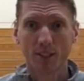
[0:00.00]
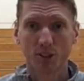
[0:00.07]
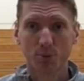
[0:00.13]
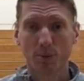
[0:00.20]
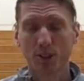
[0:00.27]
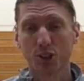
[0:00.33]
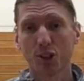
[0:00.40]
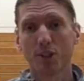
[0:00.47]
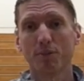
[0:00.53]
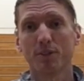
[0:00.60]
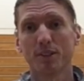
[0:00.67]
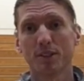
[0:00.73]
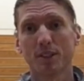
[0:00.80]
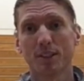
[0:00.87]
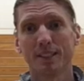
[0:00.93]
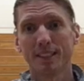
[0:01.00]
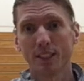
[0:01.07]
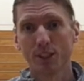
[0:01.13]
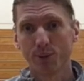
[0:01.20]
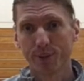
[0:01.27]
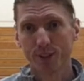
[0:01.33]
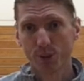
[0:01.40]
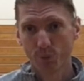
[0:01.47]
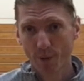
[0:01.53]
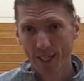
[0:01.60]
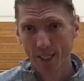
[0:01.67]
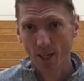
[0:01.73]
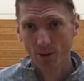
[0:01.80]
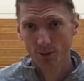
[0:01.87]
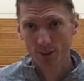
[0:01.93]
especially if it's continuing to
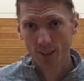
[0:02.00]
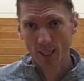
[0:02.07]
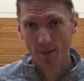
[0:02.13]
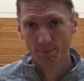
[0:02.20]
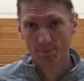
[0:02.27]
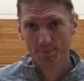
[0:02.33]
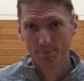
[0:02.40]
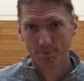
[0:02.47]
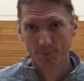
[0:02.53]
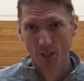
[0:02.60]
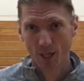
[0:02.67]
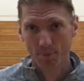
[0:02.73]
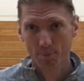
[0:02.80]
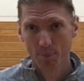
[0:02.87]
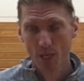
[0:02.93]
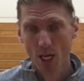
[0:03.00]
rain outside. Okay?